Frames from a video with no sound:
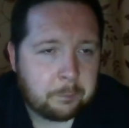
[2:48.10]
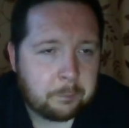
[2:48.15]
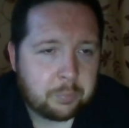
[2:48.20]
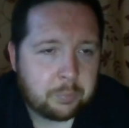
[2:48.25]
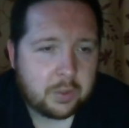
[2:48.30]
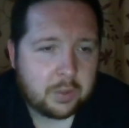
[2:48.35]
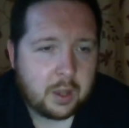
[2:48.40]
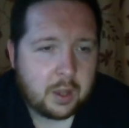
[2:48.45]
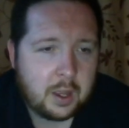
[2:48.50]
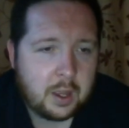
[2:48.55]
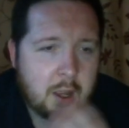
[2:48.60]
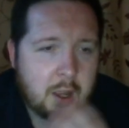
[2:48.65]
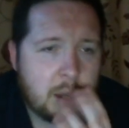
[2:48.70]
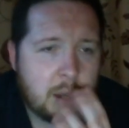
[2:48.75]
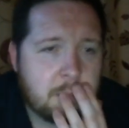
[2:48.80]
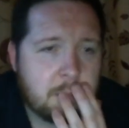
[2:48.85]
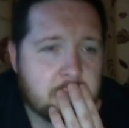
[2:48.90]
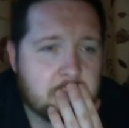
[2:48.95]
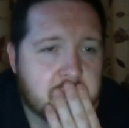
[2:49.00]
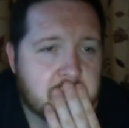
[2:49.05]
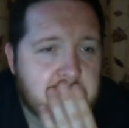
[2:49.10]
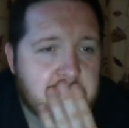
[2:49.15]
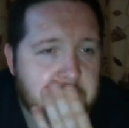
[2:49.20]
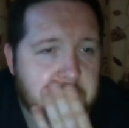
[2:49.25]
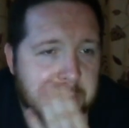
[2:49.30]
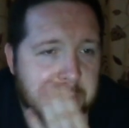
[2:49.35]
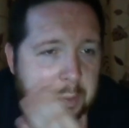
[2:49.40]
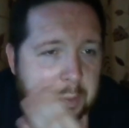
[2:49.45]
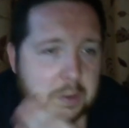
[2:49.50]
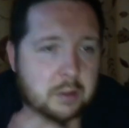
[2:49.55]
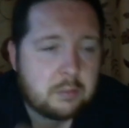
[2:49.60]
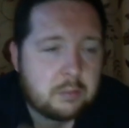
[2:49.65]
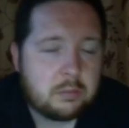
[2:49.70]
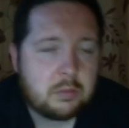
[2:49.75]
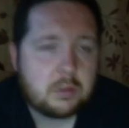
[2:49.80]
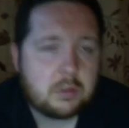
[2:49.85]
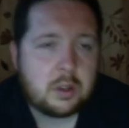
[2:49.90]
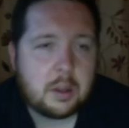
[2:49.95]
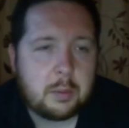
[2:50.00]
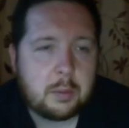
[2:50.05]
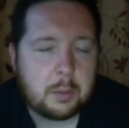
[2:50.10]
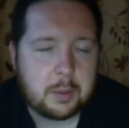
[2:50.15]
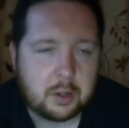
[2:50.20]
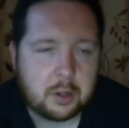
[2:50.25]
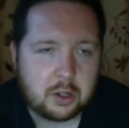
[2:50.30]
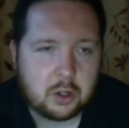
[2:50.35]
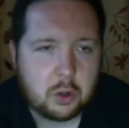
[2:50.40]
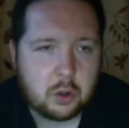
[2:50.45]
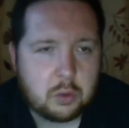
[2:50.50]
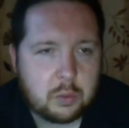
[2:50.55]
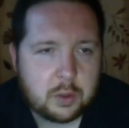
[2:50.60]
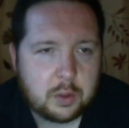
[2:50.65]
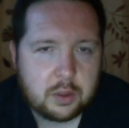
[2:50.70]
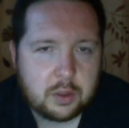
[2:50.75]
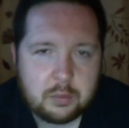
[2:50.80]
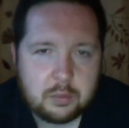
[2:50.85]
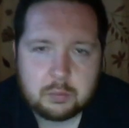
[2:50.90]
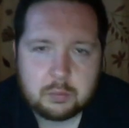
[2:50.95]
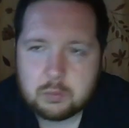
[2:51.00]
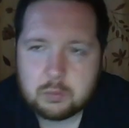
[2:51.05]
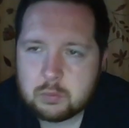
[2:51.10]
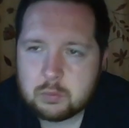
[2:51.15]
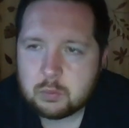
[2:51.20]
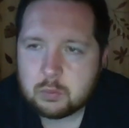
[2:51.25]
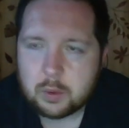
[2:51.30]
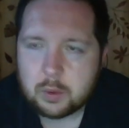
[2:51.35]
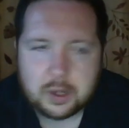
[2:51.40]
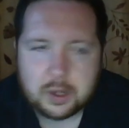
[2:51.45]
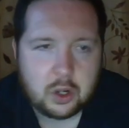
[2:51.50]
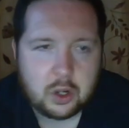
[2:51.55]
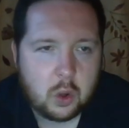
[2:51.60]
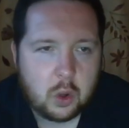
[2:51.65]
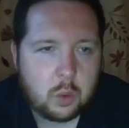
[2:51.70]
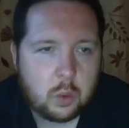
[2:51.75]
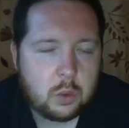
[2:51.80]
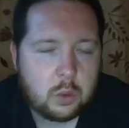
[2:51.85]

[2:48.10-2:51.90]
They're probably going to go with what they know,